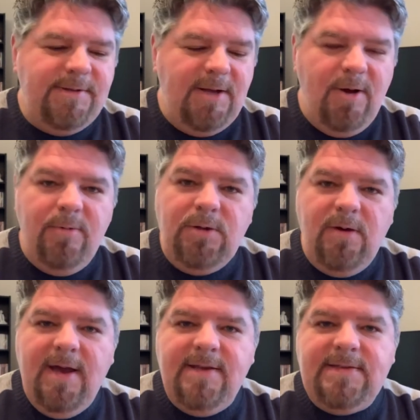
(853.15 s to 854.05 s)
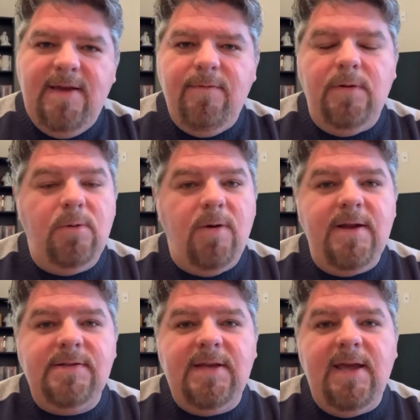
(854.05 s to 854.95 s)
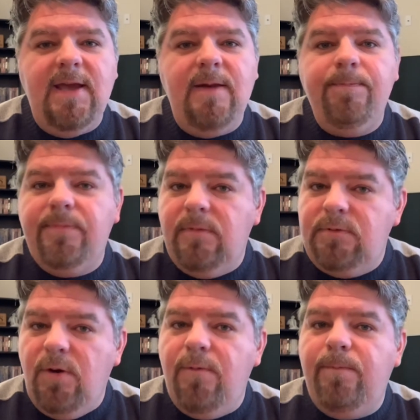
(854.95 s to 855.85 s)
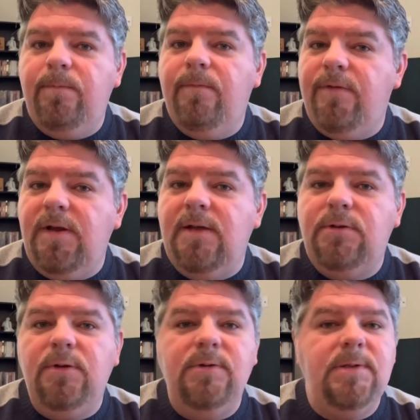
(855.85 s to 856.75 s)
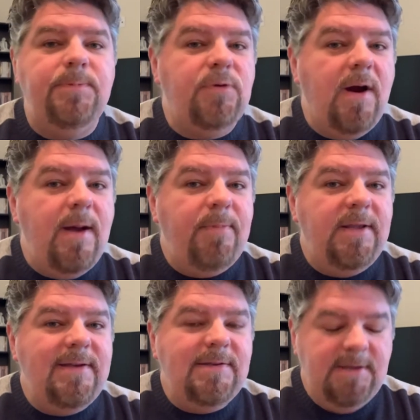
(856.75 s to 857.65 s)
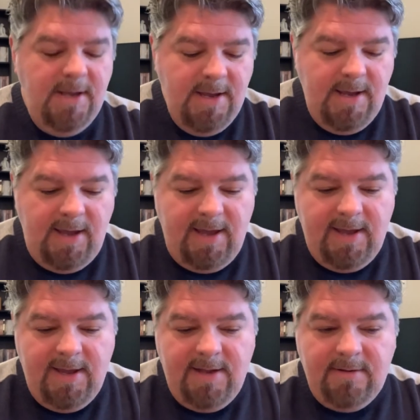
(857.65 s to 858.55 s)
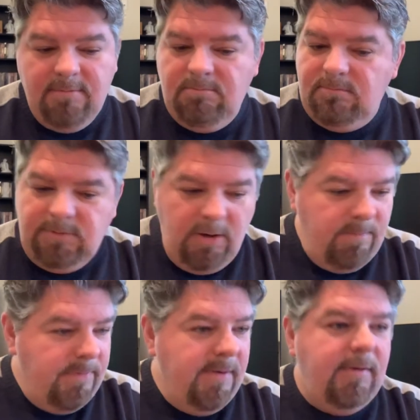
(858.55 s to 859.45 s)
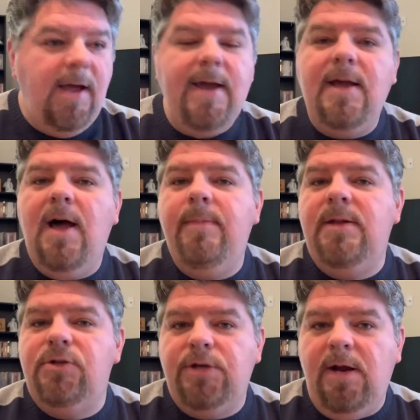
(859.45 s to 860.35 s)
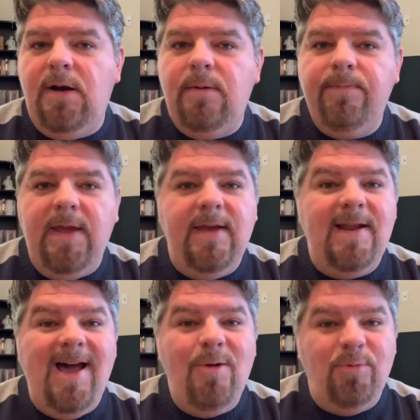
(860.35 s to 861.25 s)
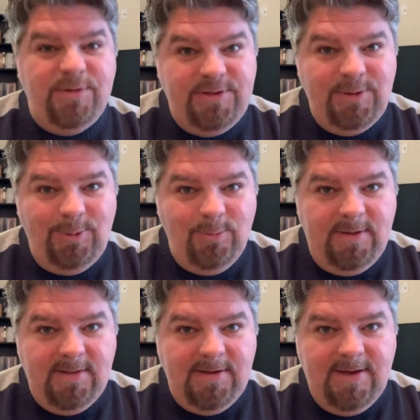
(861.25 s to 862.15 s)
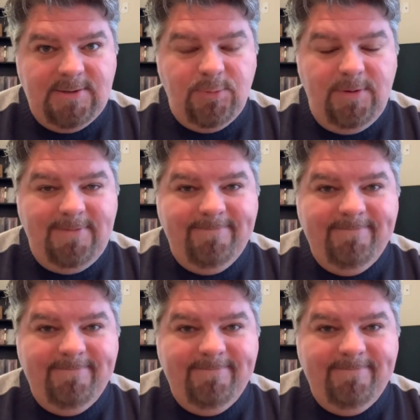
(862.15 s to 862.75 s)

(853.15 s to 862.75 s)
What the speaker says: So you guys have a great day. Don't forget to subscribe, please, and, you know, like, comment, share, and I will see you in the next one.